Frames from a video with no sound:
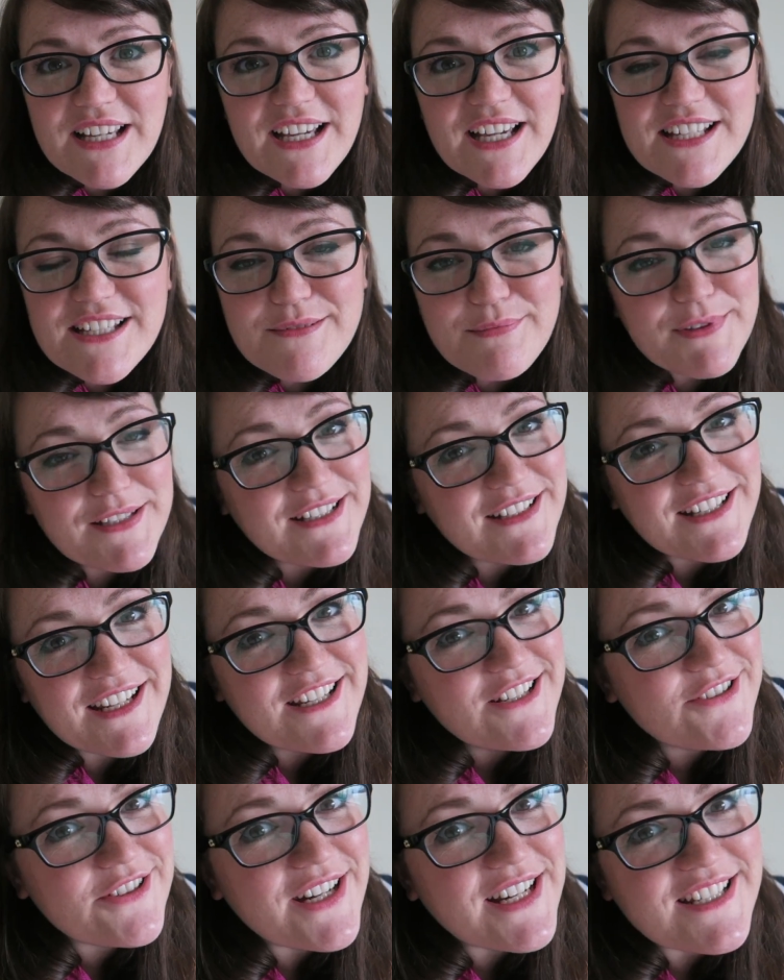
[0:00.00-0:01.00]
it's been an
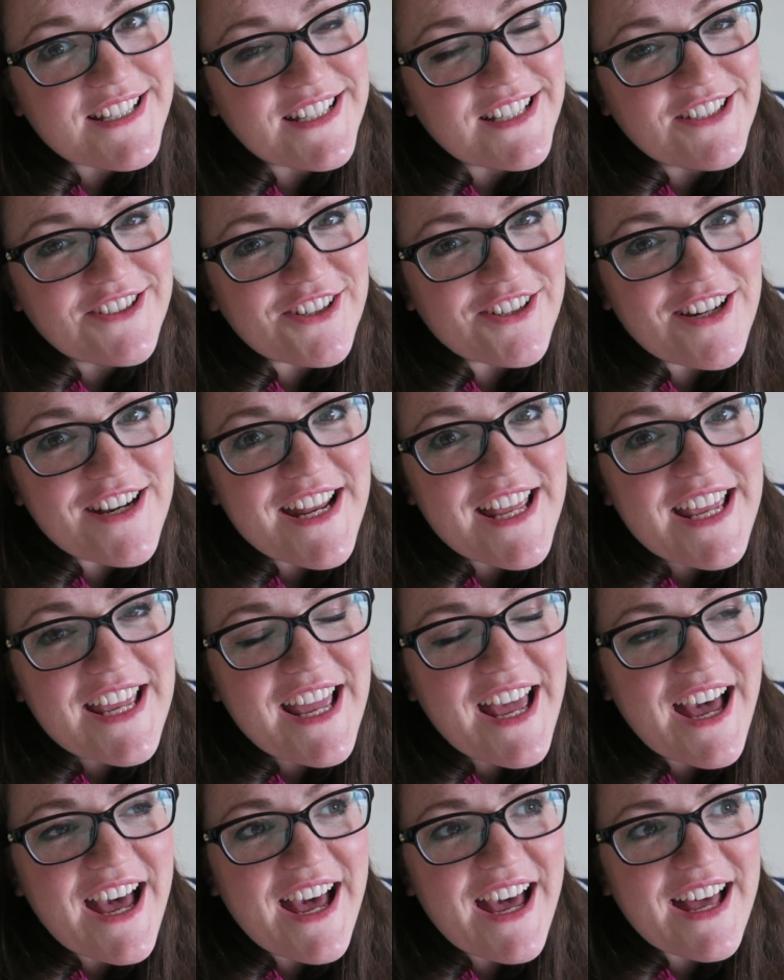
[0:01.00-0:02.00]
interesting journey
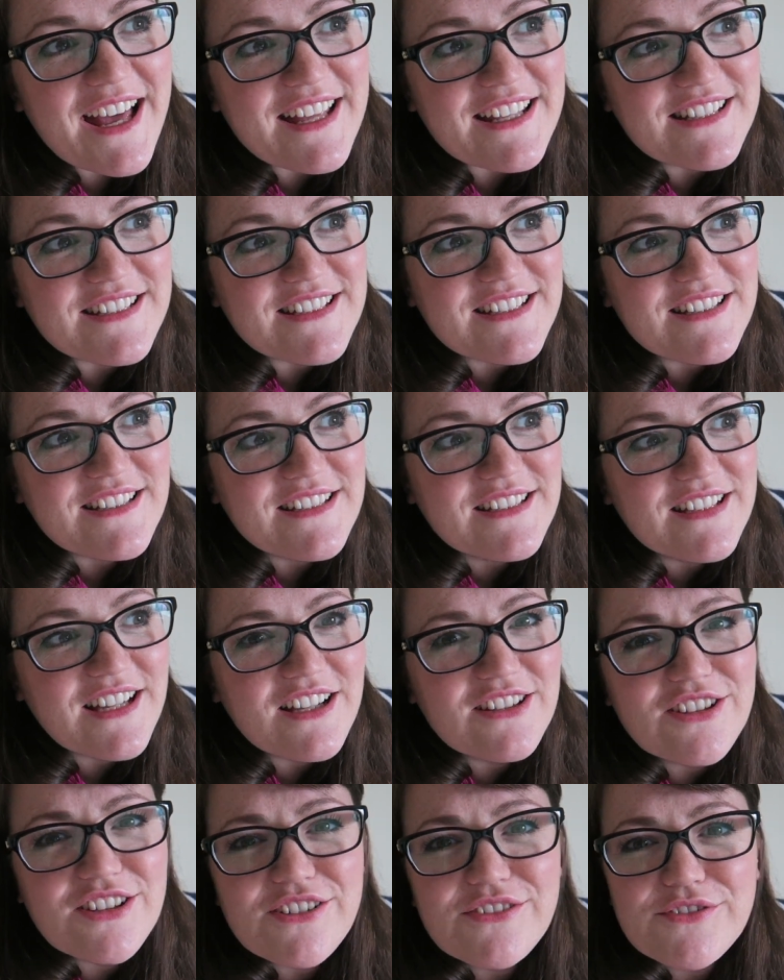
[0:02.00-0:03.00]
and a
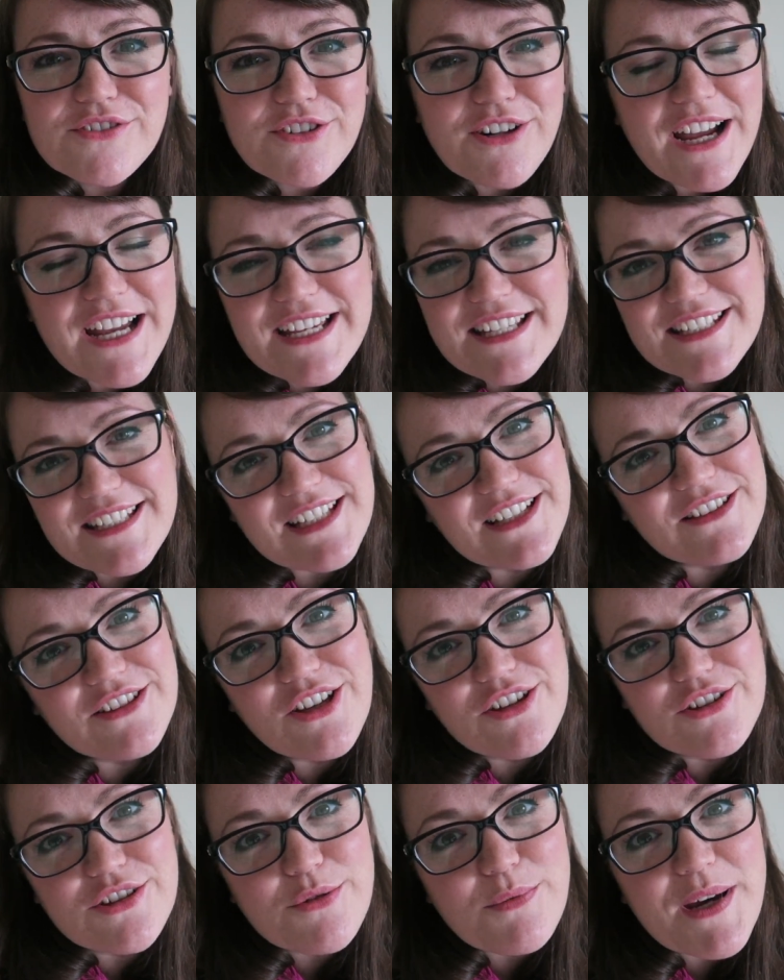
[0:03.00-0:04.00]
lot of variety
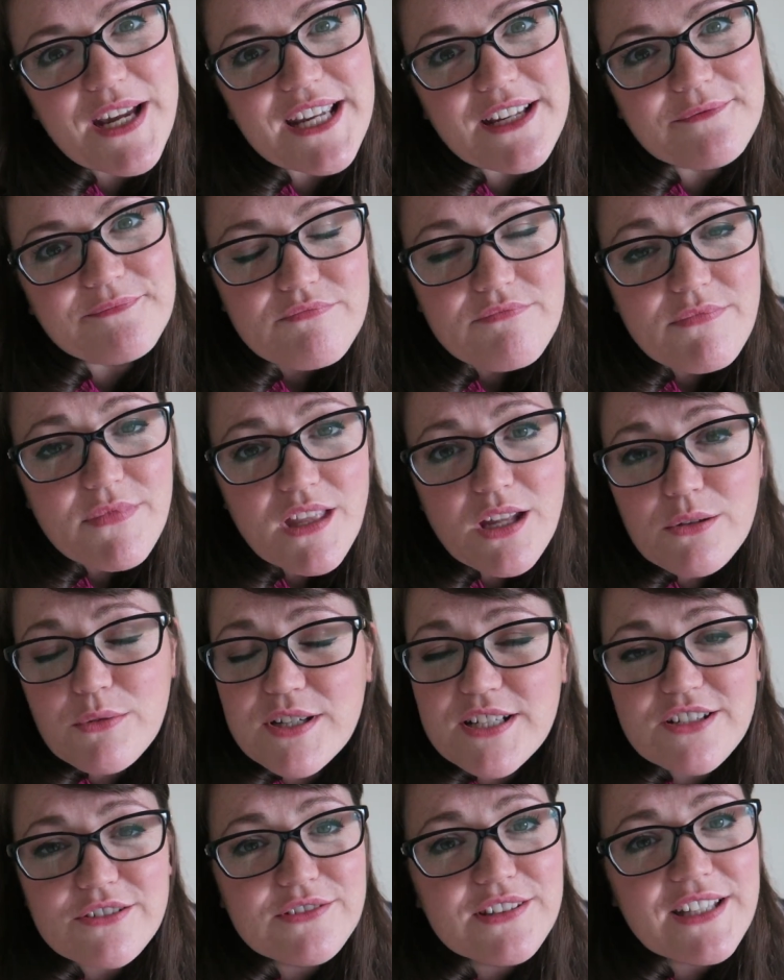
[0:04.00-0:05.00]
along the way,
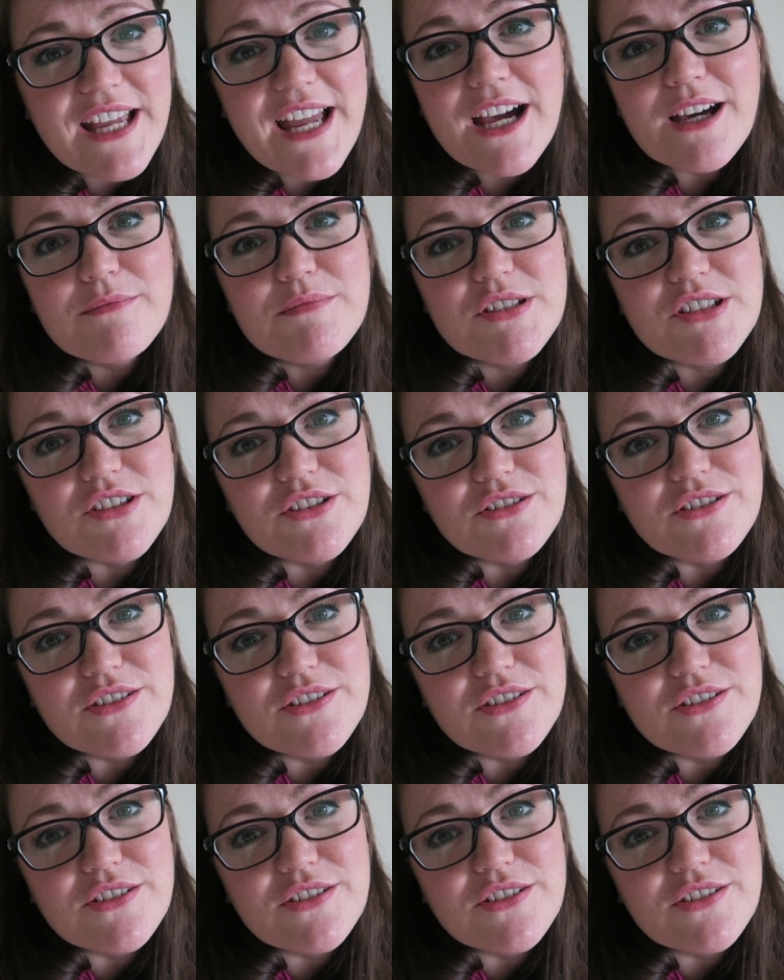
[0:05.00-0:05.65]
which only helps you